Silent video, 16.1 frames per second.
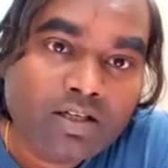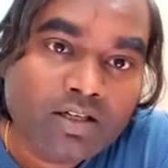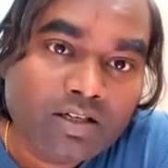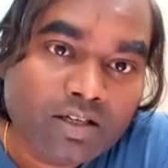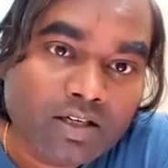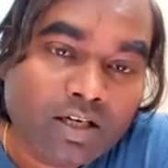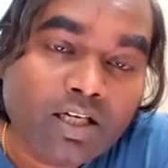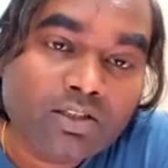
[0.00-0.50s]

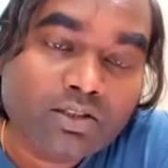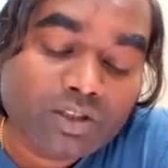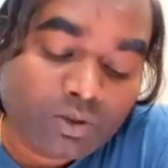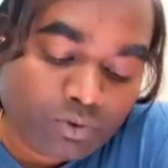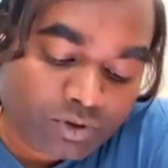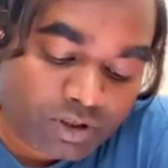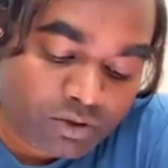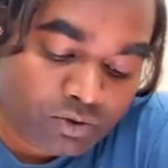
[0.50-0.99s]
or
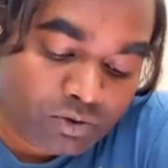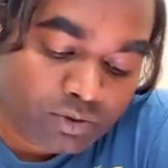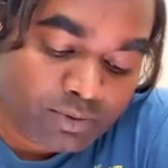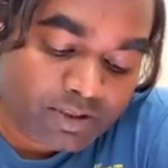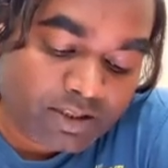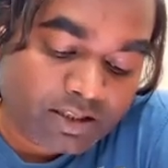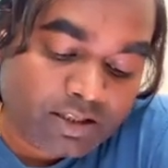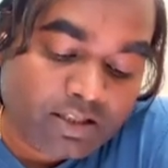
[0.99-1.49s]
solution will
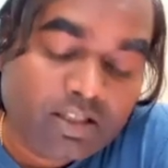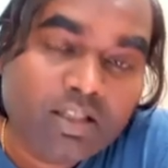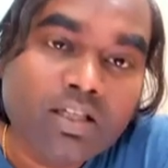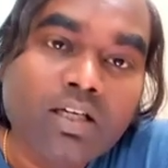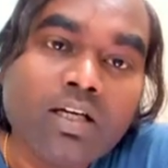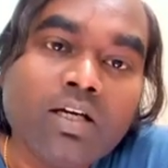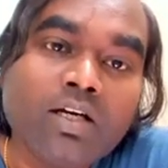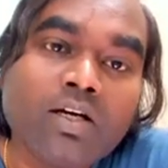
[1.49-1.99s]
be
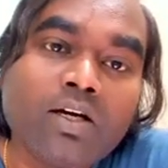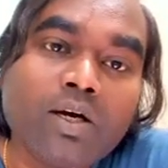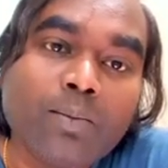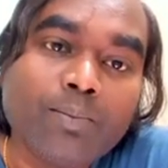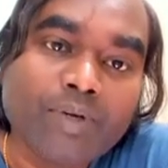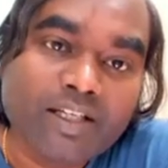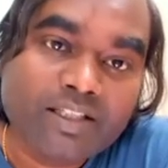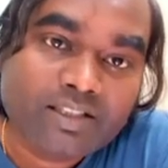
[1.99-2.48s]

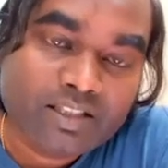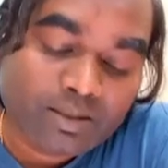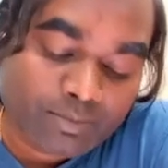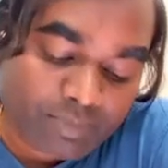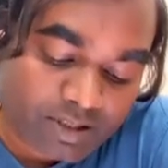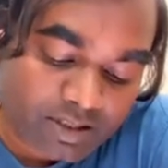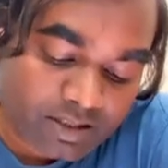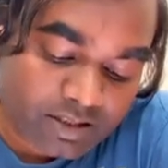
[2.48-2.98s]
complex
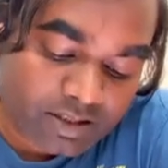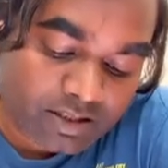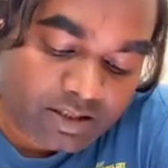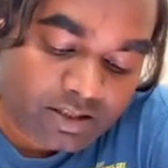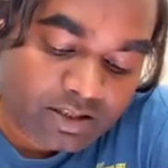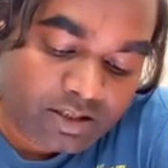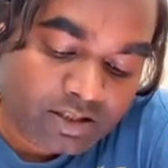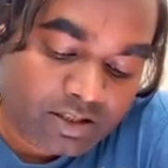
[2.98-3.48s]
number.
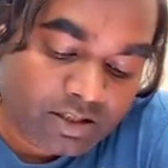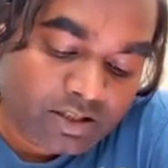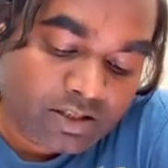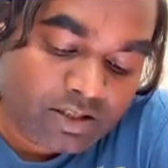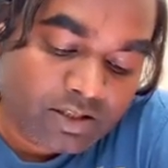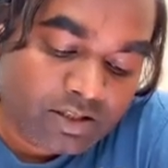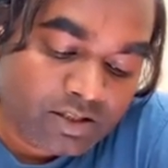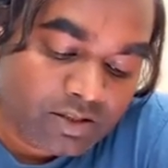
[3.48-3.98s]

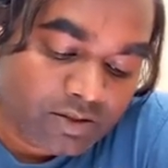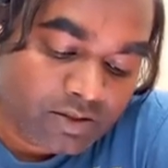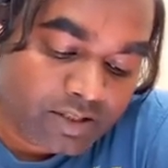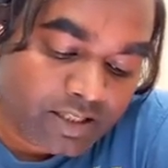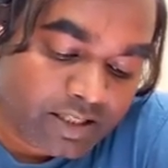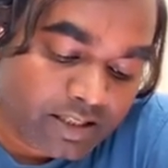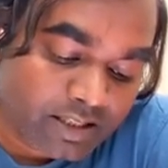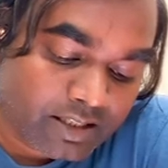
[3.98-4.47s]

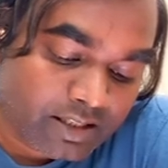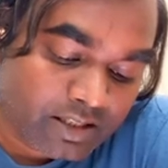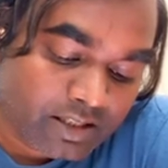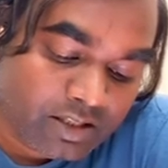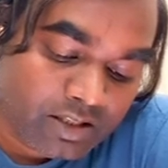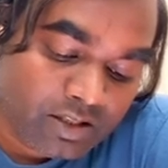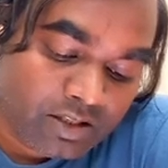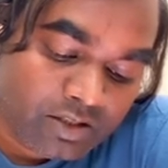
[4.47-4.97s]
Okay,
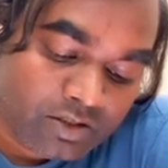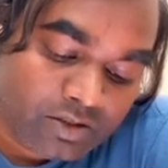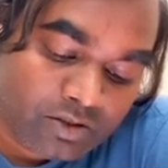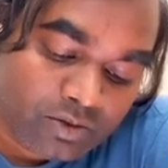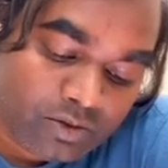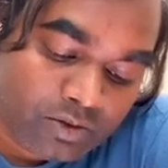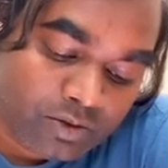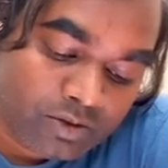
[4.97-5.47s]

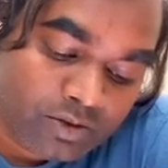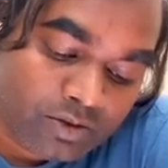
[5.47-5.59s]
so